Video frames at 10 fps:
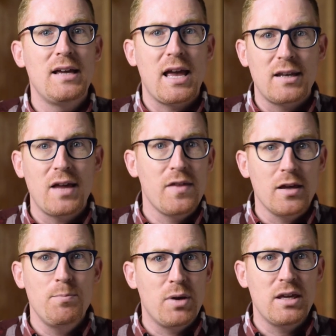And I
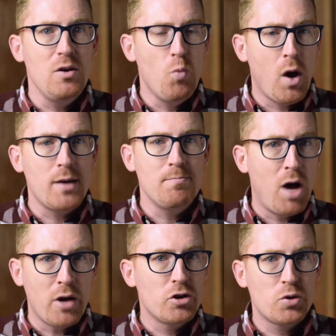think picking one
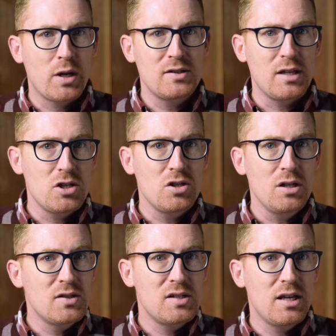modern translation
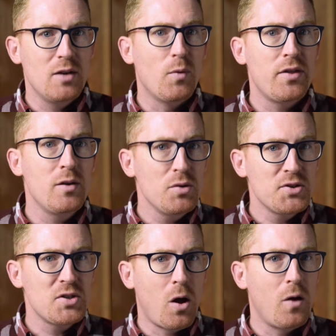and sticking with it will
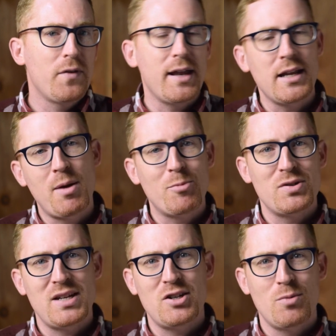solve any
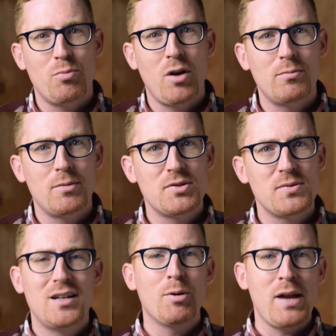memorization
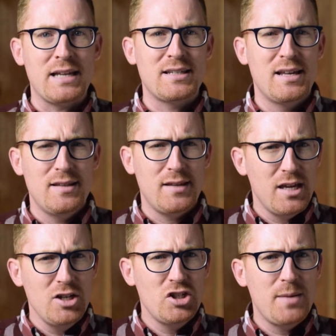problems. Number eight, the
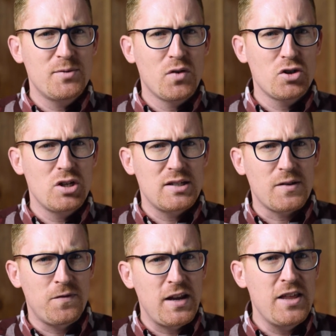King James Version is
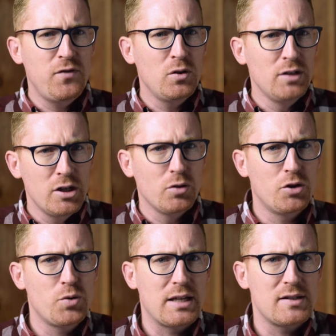a faithful, literal
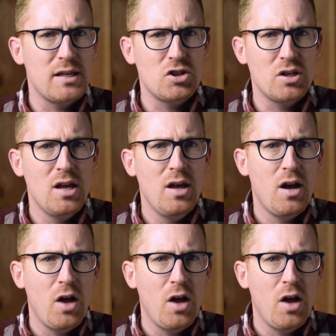translation.